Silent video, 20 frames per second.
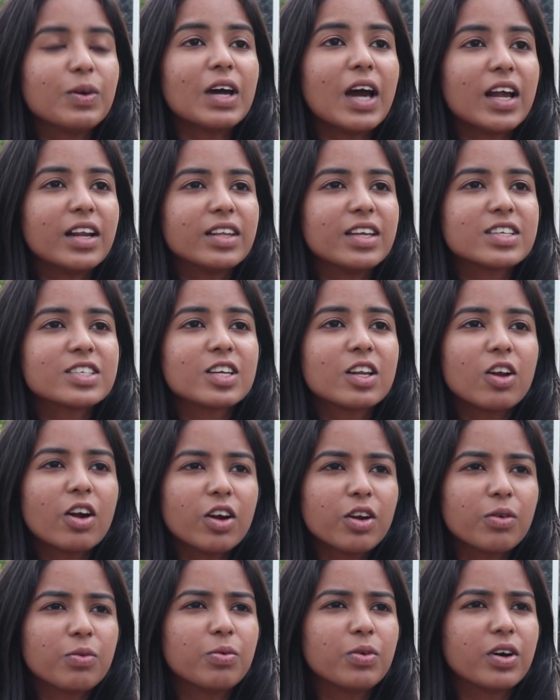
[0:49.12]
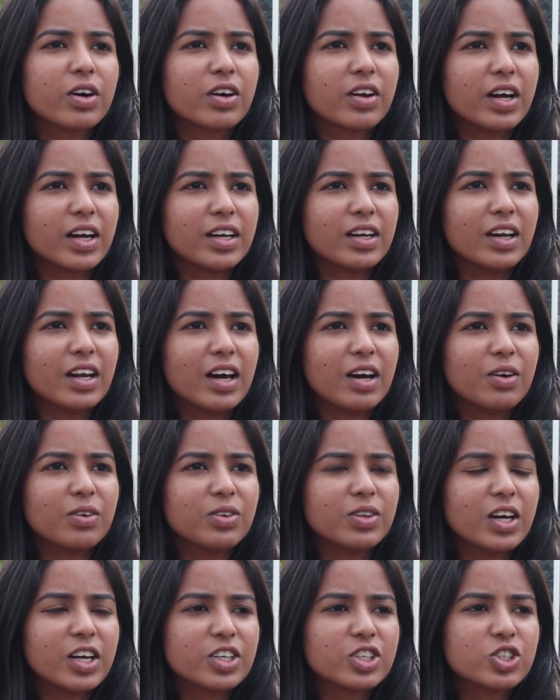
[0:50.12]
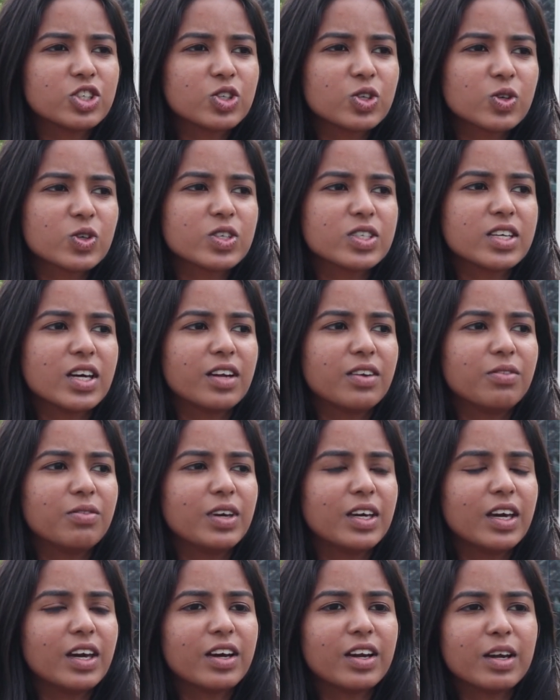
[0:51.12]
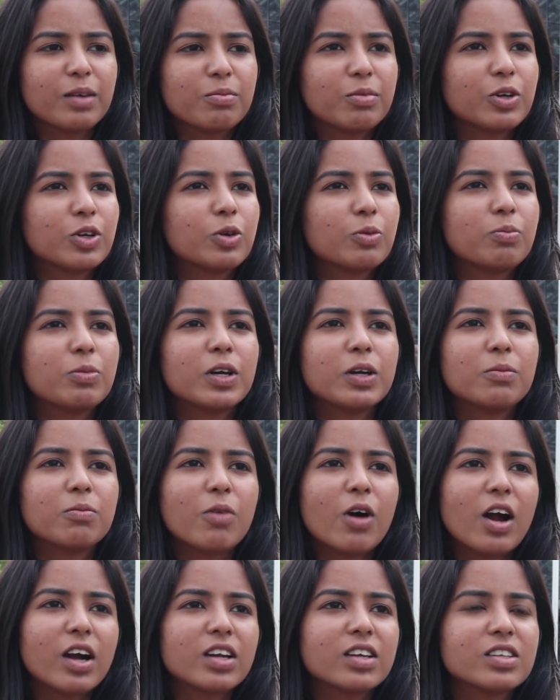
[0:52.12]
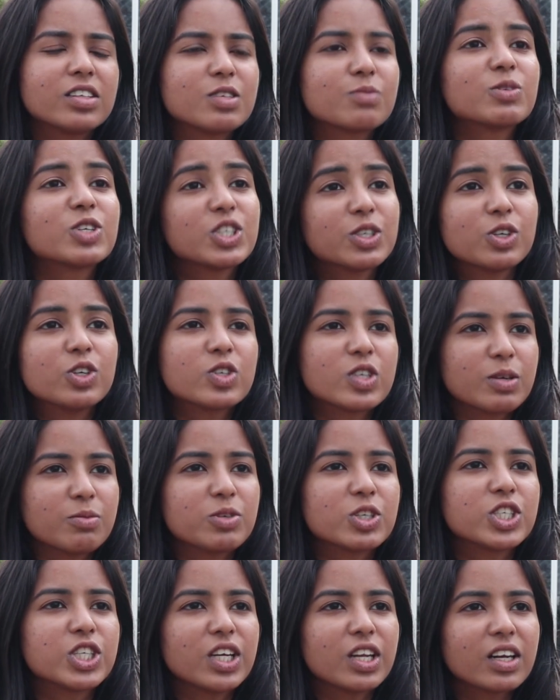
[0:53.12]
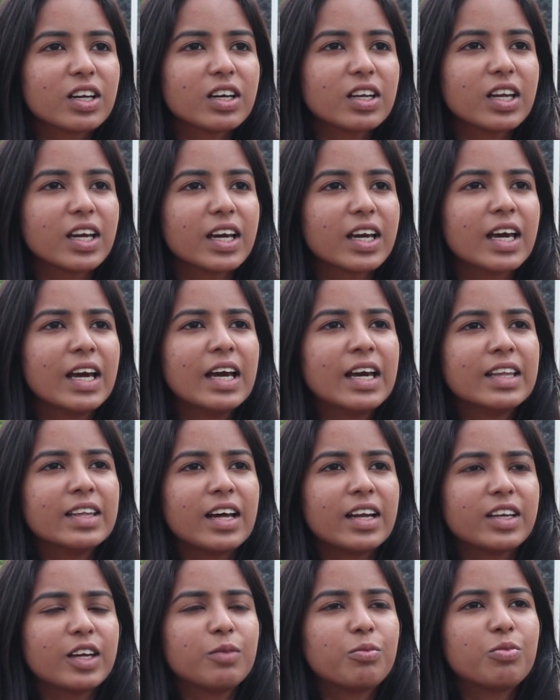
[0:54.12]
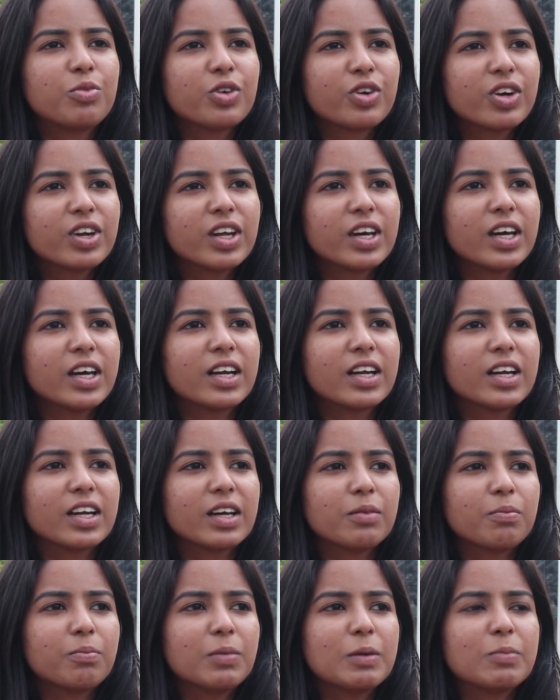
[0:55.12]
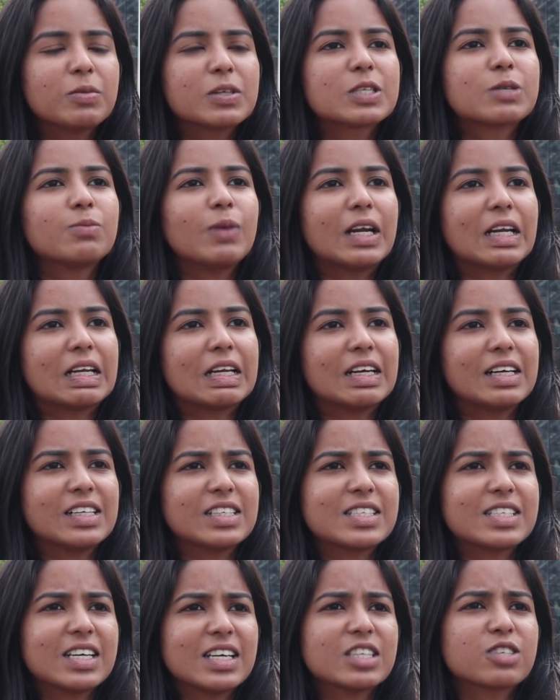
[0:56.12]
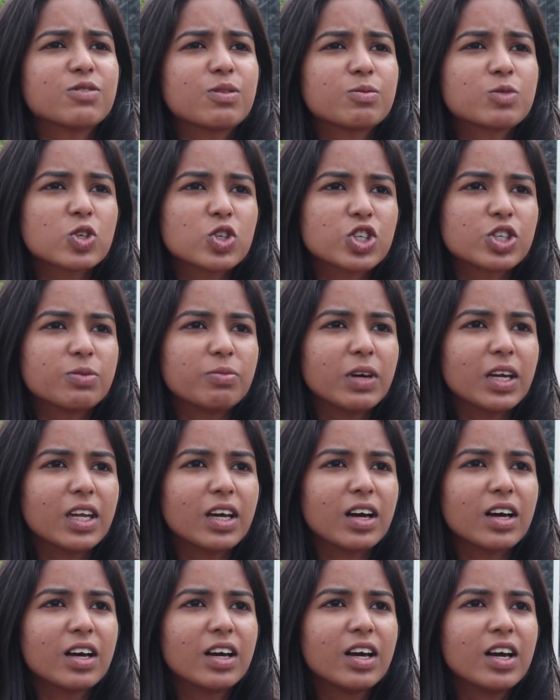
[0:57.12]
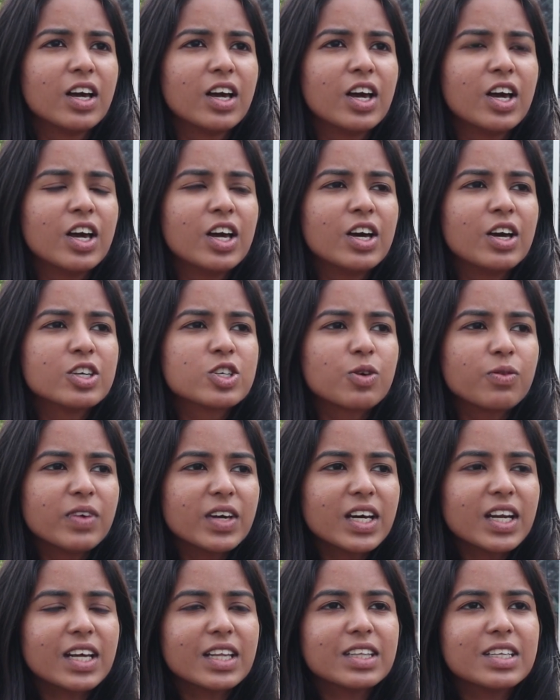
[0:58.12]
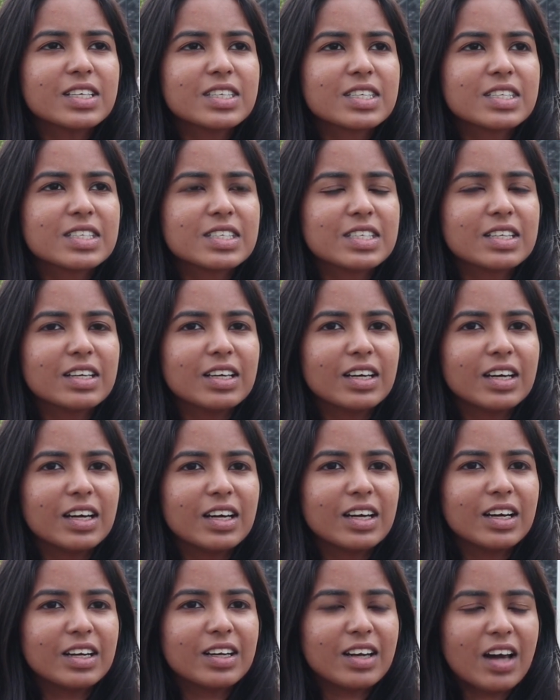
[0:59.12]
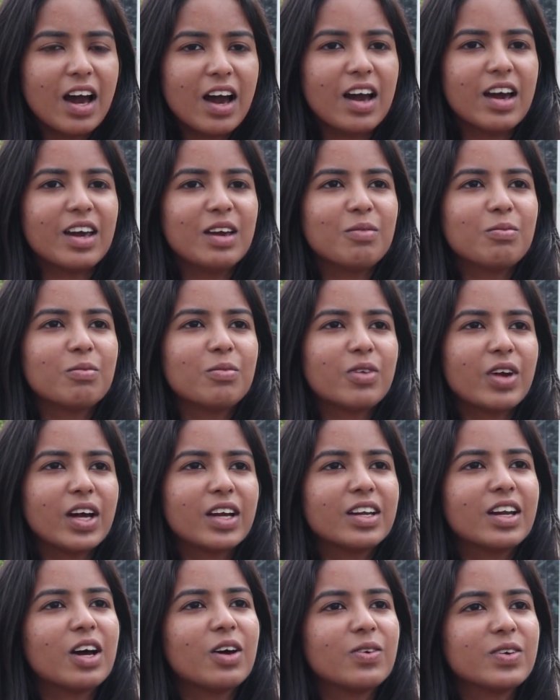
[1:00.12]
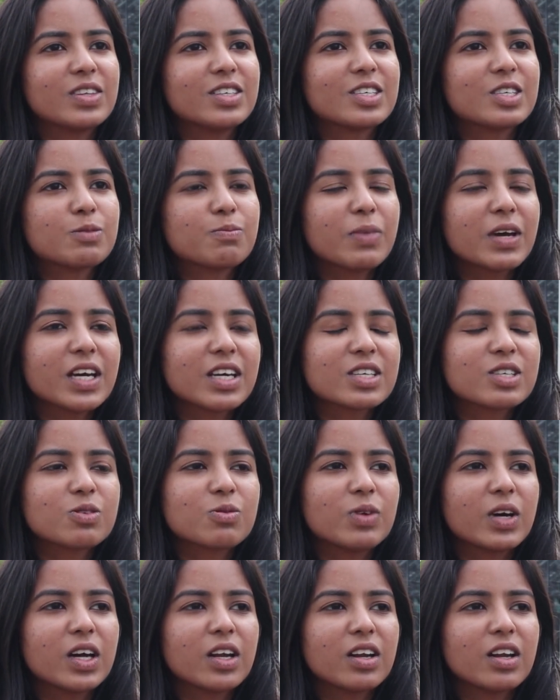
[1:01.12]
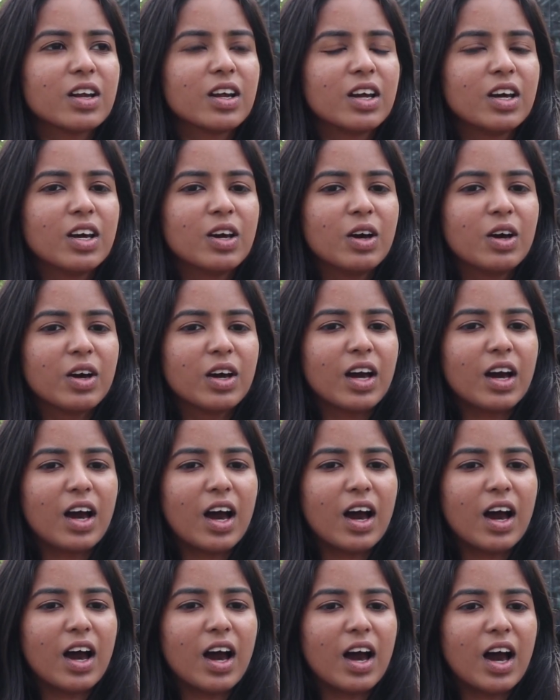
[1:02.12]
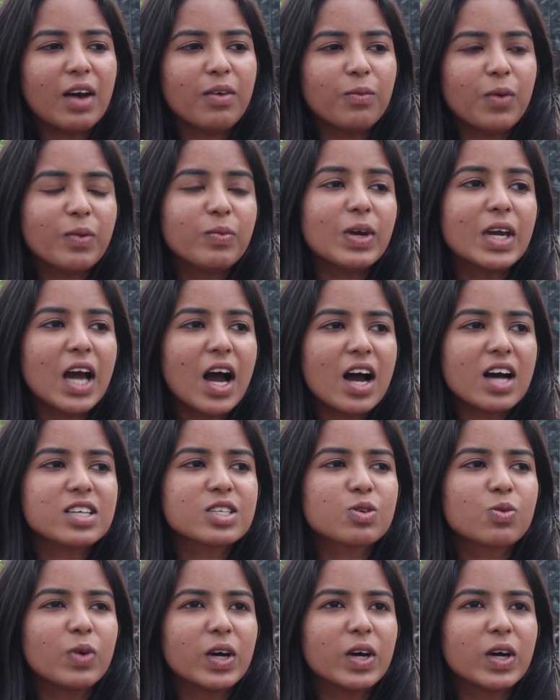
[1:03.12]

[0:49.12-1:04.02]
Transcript: And there's a lot of work right now that shows that we are able to build models using machine learning that can predict people's mental health states from social media. So we are at this time right now in the space where we ask